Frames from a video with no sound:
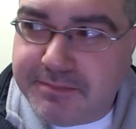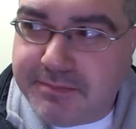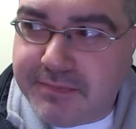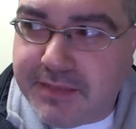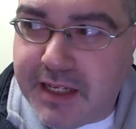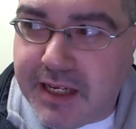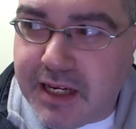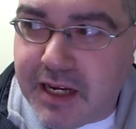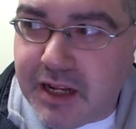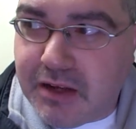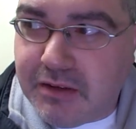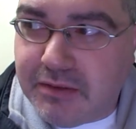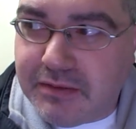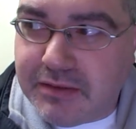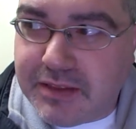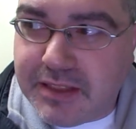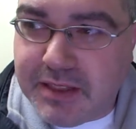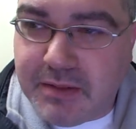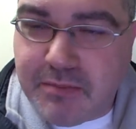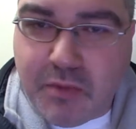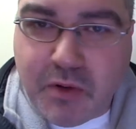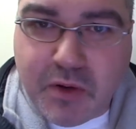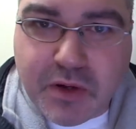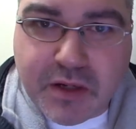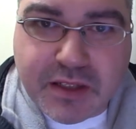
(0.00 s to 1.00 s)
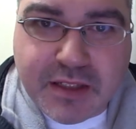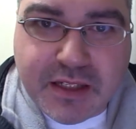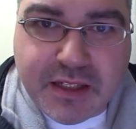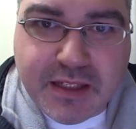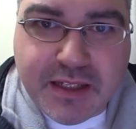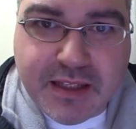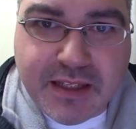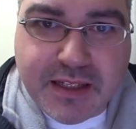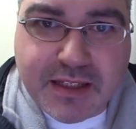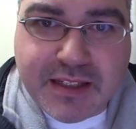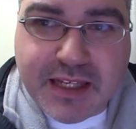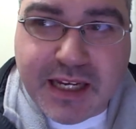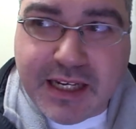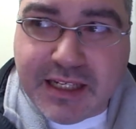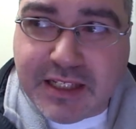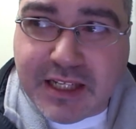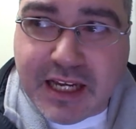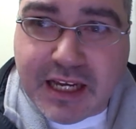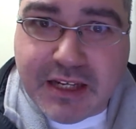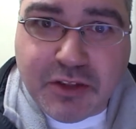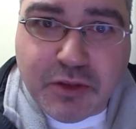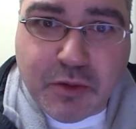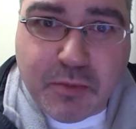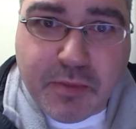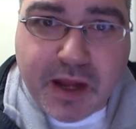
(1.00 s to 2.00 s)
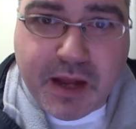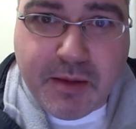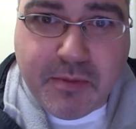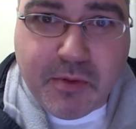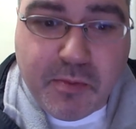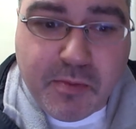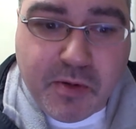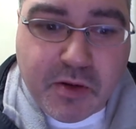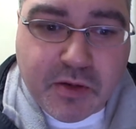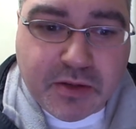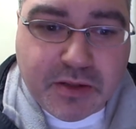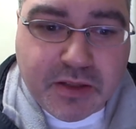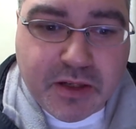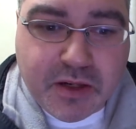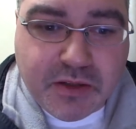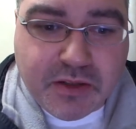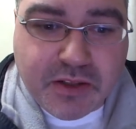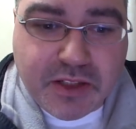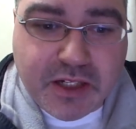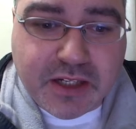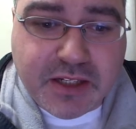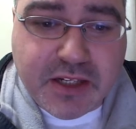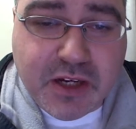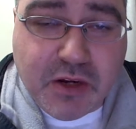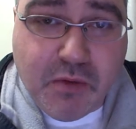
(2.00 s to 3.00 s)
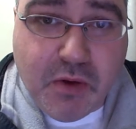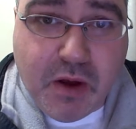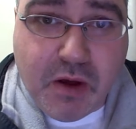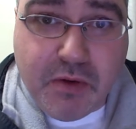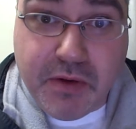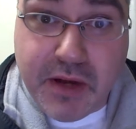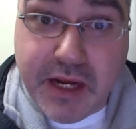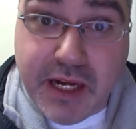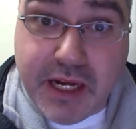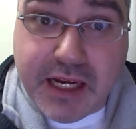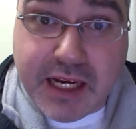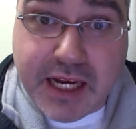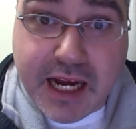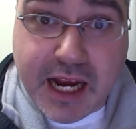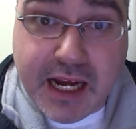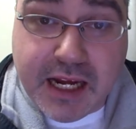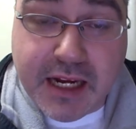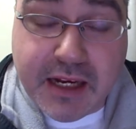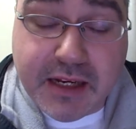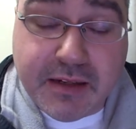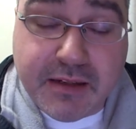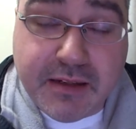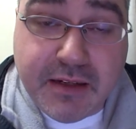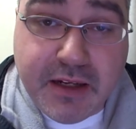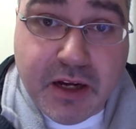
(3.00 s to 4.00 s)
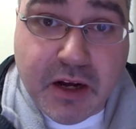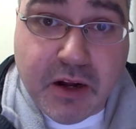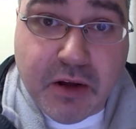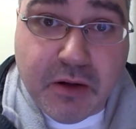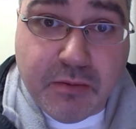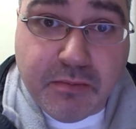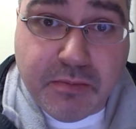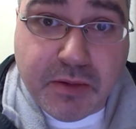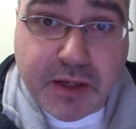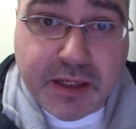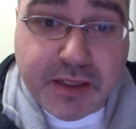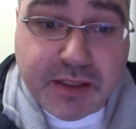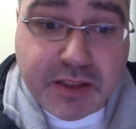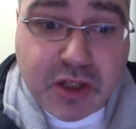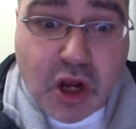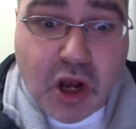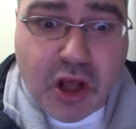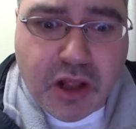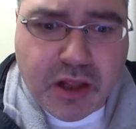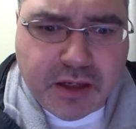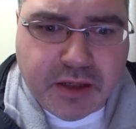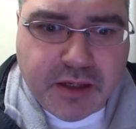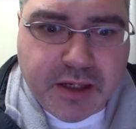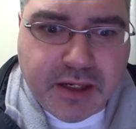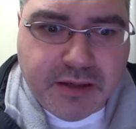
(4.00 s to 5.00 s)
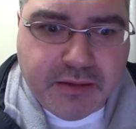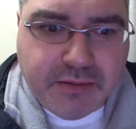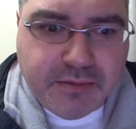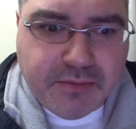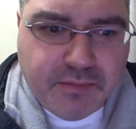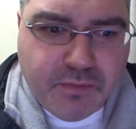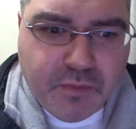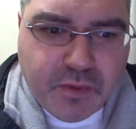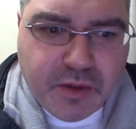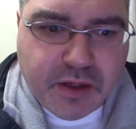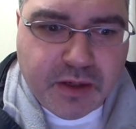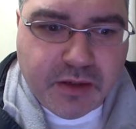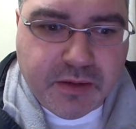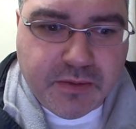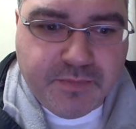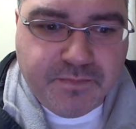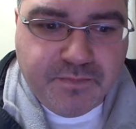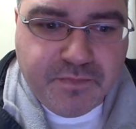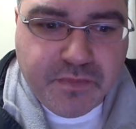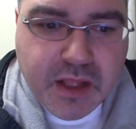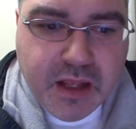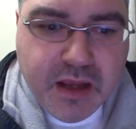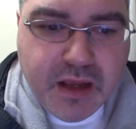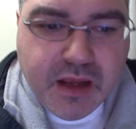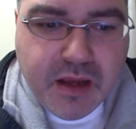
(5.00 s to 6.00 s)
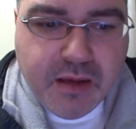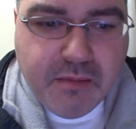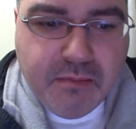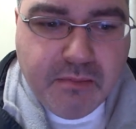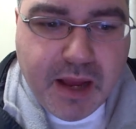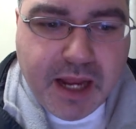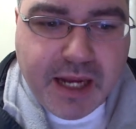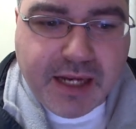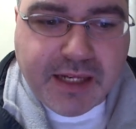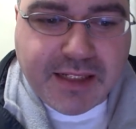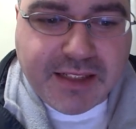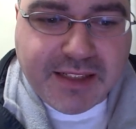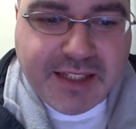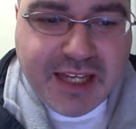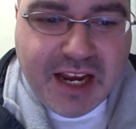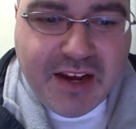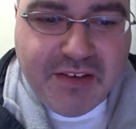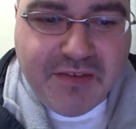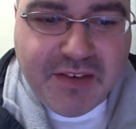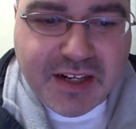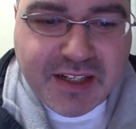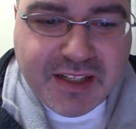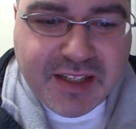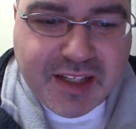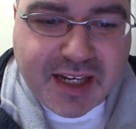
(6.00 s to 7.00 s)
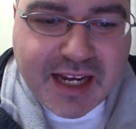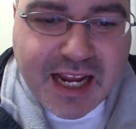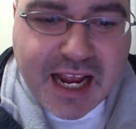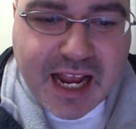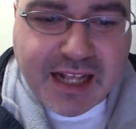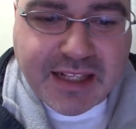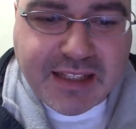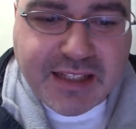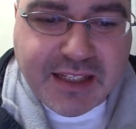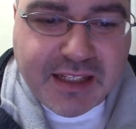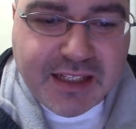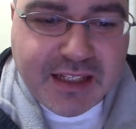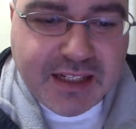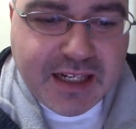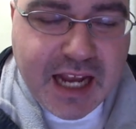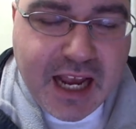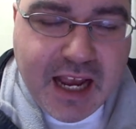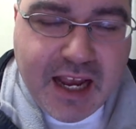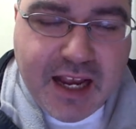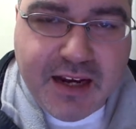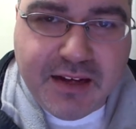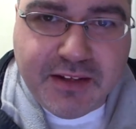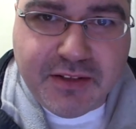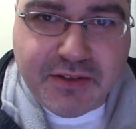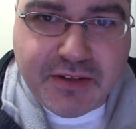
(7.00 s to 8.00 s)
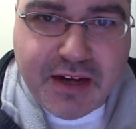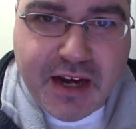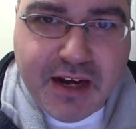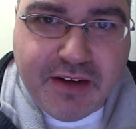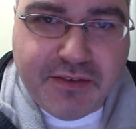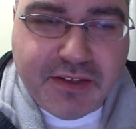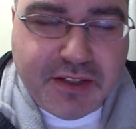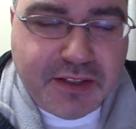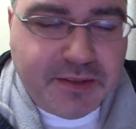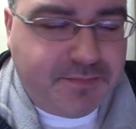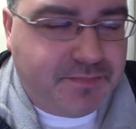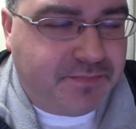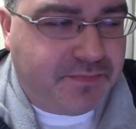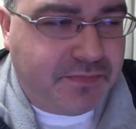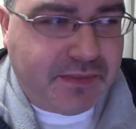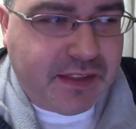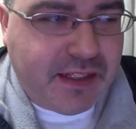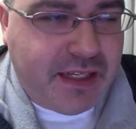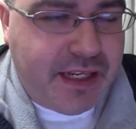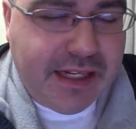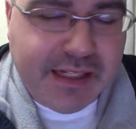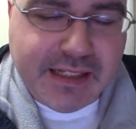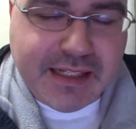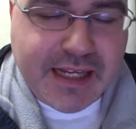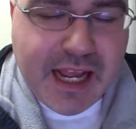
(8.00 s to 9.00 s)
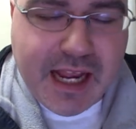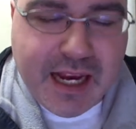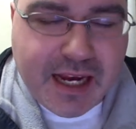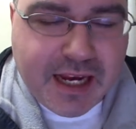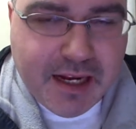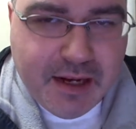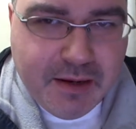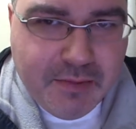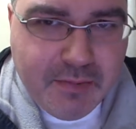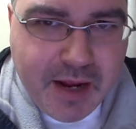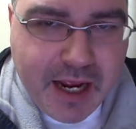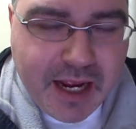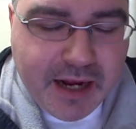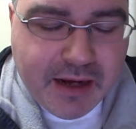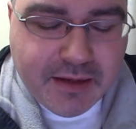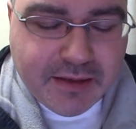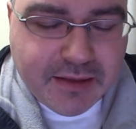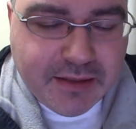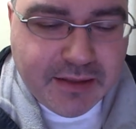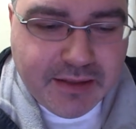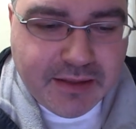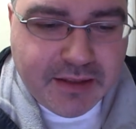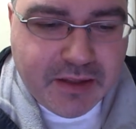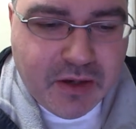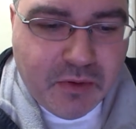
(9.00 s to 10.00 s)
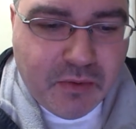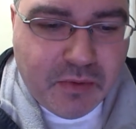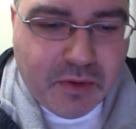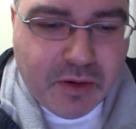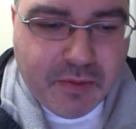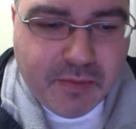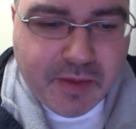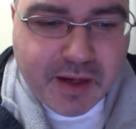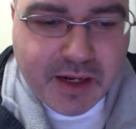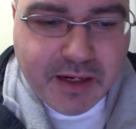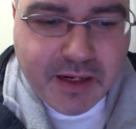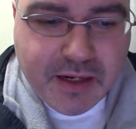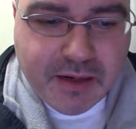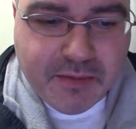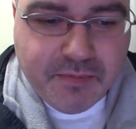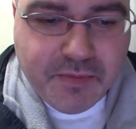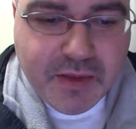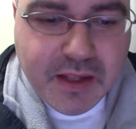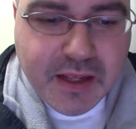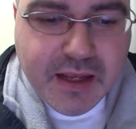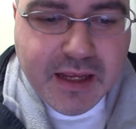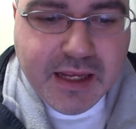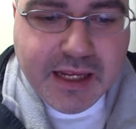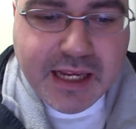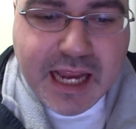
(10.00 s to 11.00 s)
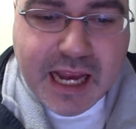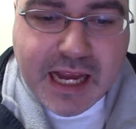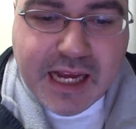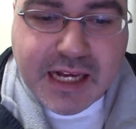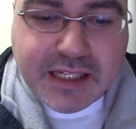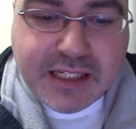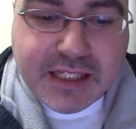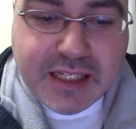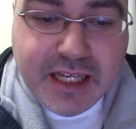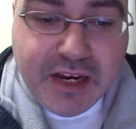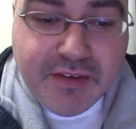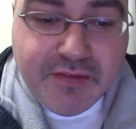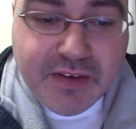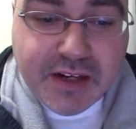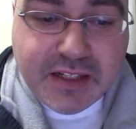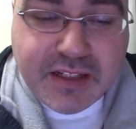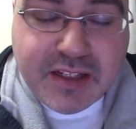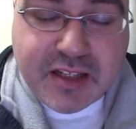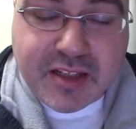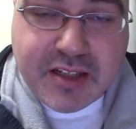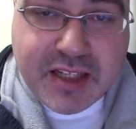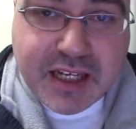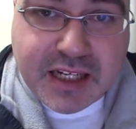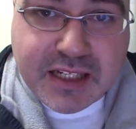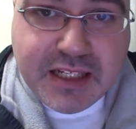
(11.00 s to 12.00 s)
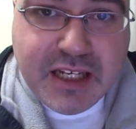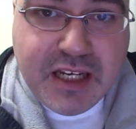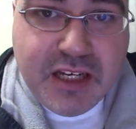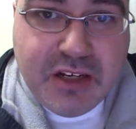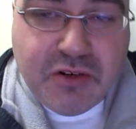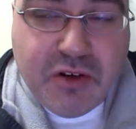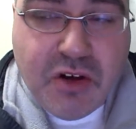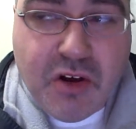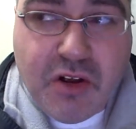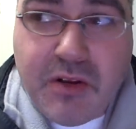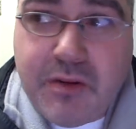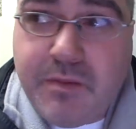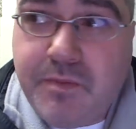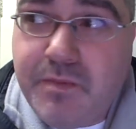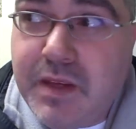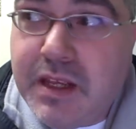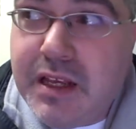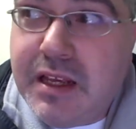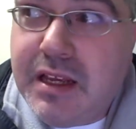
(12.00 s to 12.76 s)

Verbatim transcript: you know, Jim Morrison looks like Sideshow Bob almost, or Justin Guarini kind of, you know, but taller and weird. Mike Davis, the Godzilla guy driver, he's not gonna matter. Don't worry about him. Katie Stevens, the 16 year old,